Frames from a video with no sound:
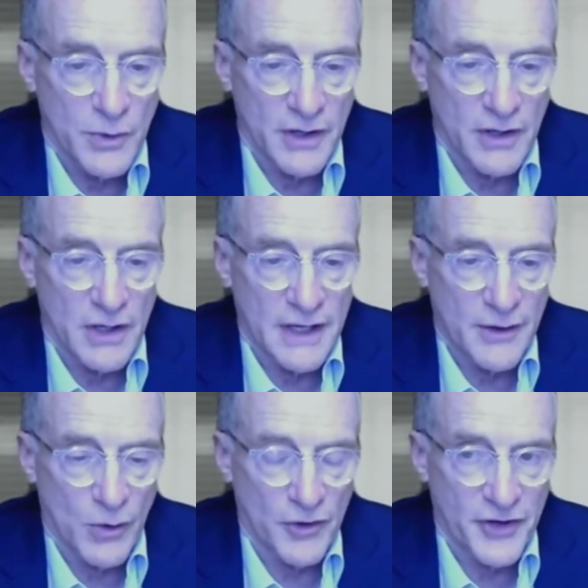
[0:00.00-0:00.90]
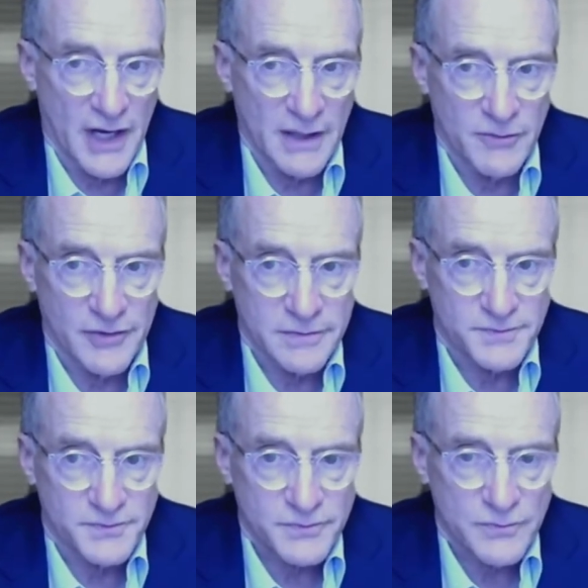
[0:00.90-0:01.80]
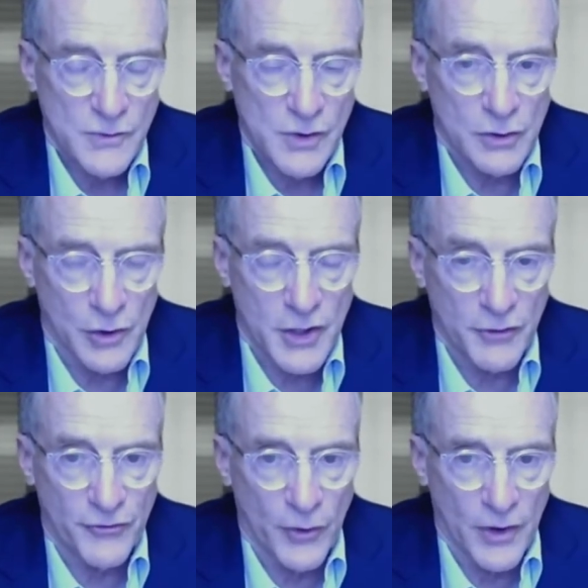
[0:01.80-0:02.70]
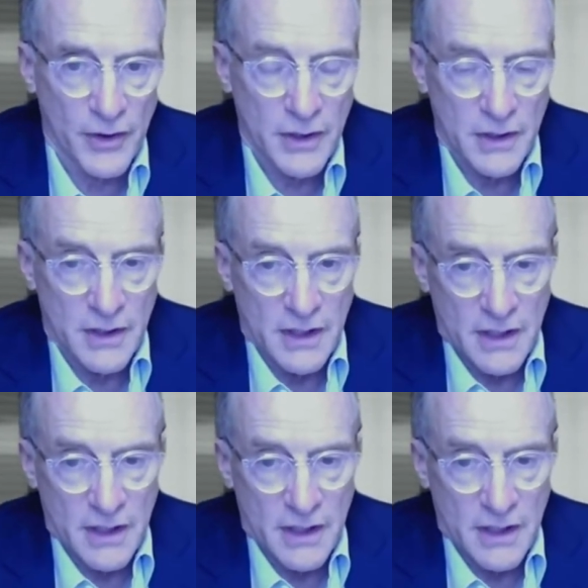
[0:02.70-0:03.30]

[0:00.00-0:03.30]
We're at all times looking for